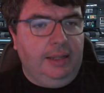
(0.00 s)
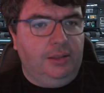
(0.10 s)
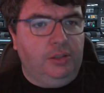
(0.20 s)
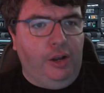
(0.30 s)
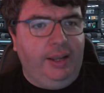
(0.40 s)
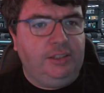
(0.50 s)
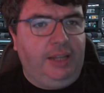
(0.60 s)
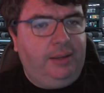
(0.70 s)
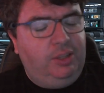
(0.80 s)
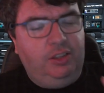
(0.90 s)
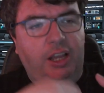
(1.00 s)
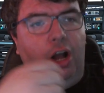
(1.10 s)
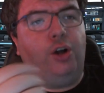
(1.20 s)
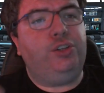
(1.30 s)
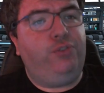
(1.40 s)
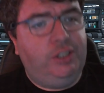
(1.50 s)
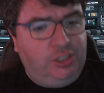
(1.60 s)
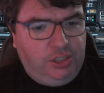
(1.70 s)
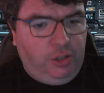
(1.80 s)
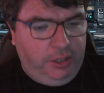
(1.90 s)
there is like the, the artifice
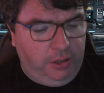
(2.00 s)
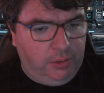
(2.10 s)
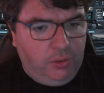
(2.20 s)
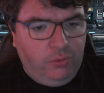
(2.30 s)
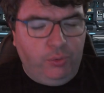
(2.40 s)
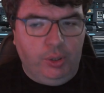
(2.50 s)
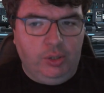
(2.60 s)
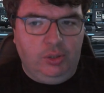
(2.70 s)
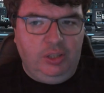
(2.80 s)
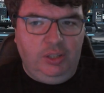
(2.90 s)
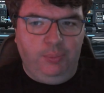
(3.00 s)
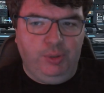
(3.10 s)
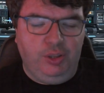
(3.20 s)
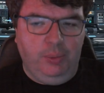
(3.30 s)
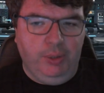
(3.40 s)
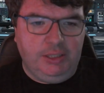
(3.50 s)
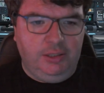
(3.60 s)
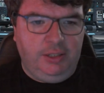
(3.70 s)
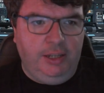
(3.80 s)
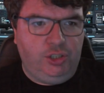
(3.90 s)
is clear for the, the, the
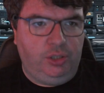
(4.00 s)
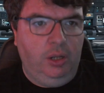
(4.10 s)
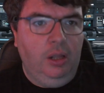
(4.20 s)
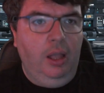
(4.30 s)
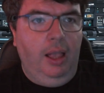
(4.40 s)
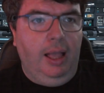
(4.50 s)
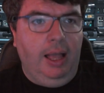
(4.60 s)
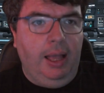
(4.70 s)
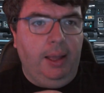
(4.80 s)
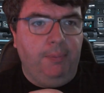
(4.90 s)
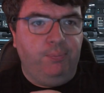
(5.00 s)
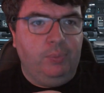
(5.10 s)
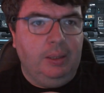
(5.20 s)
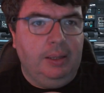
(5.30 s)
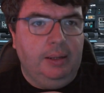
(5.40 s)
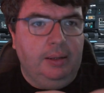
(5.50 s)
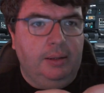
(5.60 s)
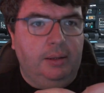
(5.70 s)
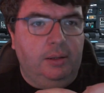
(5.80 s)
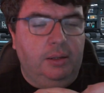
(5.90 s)
presentation. Um
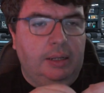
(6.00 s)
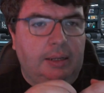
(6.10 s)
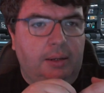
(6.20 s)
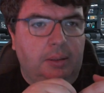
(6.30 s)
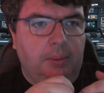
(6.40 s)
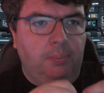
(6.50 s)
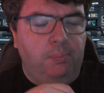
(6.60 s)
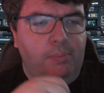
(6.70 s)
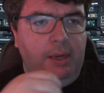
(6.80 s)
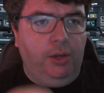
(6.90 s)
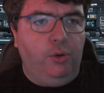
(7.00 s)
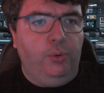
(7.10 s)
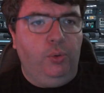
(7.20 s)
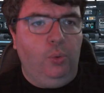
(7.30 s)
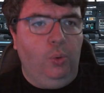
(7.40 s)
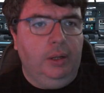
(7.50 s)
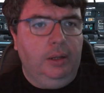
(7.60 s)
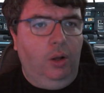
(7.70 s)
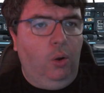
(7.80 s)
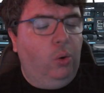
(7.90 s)
Miku
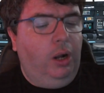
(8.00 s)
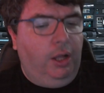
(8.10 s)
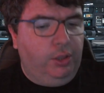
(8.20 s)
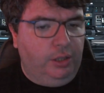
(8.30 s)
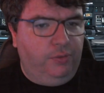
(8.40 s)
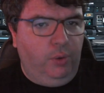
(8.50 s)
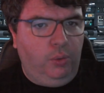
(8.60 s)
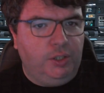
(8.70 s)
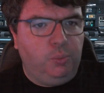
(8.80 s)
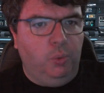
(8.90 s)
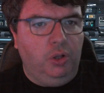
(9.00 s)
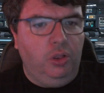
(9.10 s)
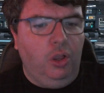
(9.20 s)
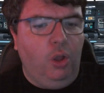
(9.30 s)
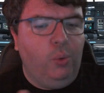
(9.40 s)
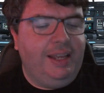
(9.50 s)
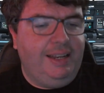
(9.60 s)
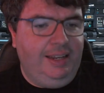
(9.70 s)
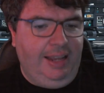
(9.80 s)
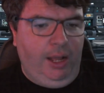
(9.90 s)
or all the other vocalists will load
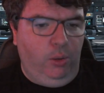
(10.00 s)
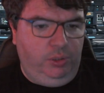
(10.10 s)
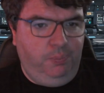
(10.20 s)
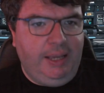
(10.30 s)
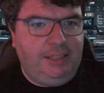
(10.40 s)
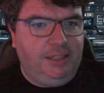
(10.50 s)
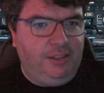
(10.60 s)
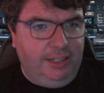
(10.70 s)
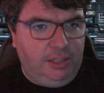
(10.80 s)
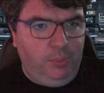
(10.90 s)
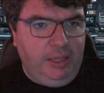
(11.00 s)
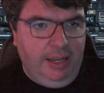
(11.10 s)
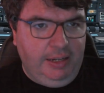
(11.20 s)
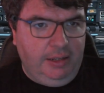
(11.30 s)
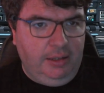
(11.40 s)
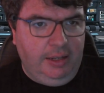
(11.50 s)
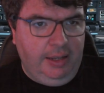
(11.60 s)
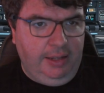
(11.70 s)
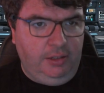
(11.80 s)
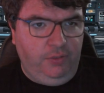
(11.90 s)
in and out basically at the beginning and
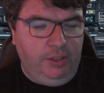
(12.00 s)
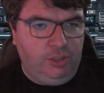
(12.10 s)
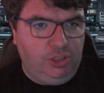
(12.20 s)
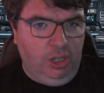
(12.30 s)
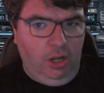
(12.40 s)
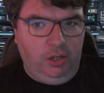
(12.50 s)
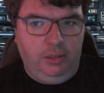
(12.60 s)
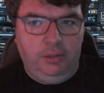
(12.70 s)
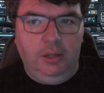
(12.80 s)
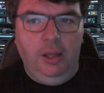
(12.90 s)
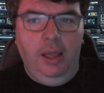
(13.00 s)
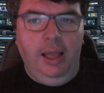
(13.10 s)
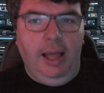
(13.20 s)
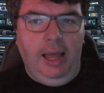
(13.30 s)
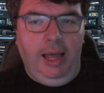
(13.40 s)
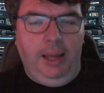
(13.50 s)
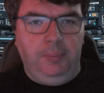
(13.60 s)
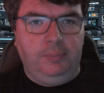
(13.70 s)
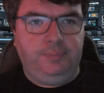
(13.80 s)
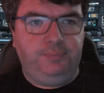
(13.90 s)
end of each song.
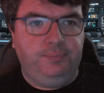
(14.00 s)
Um,